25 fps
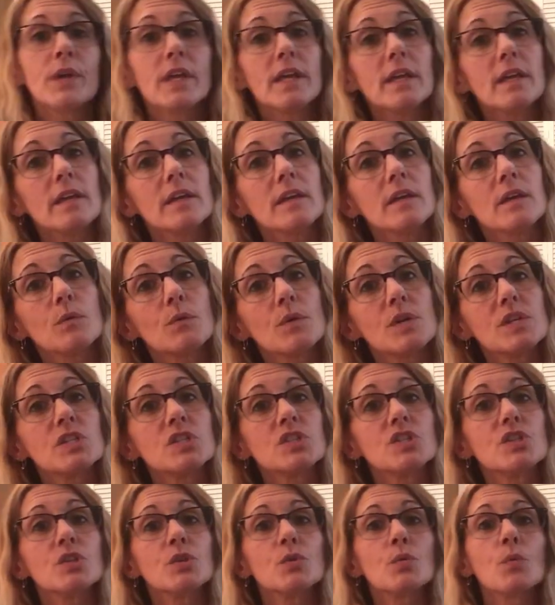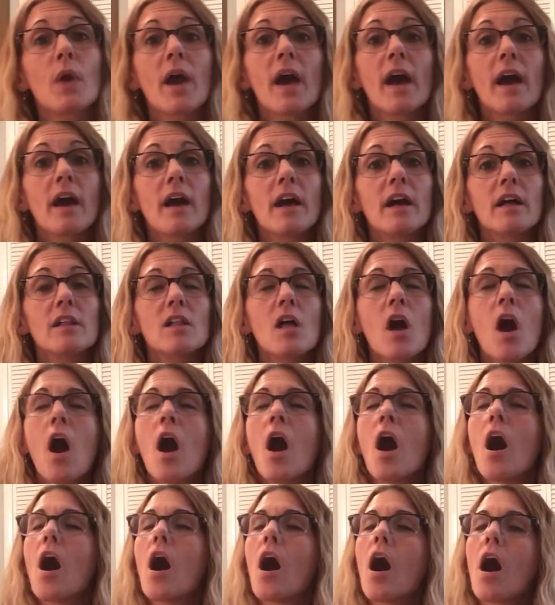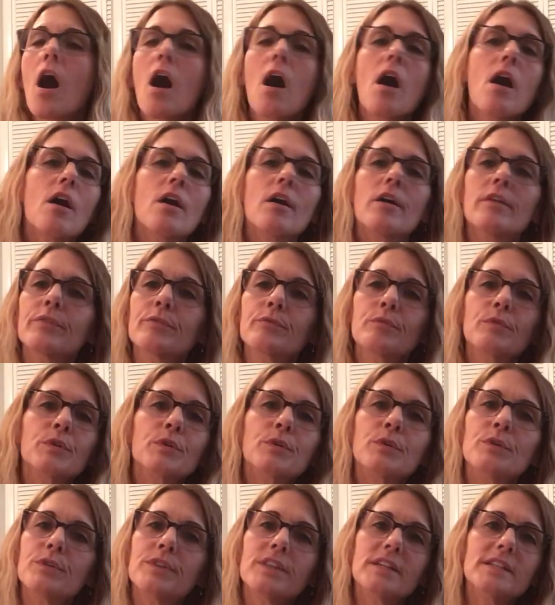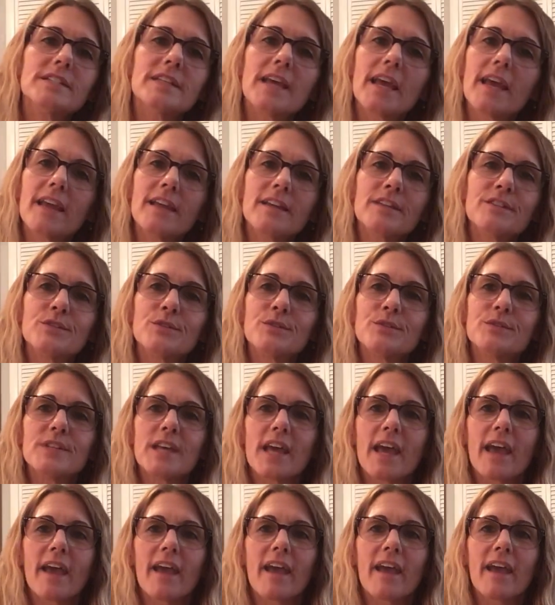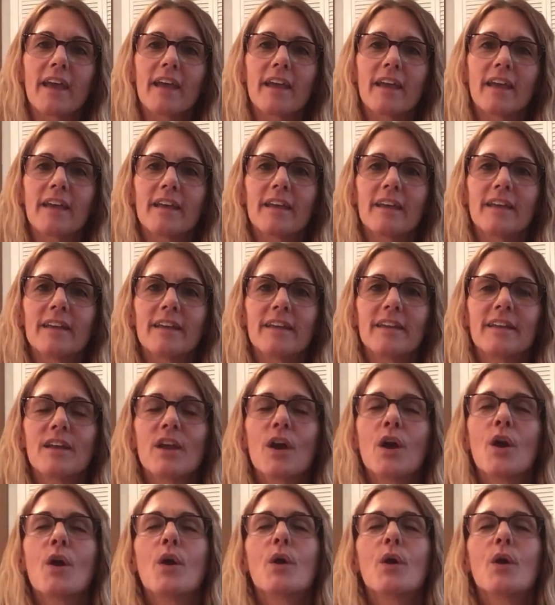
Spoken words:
We wish you well all through the day today.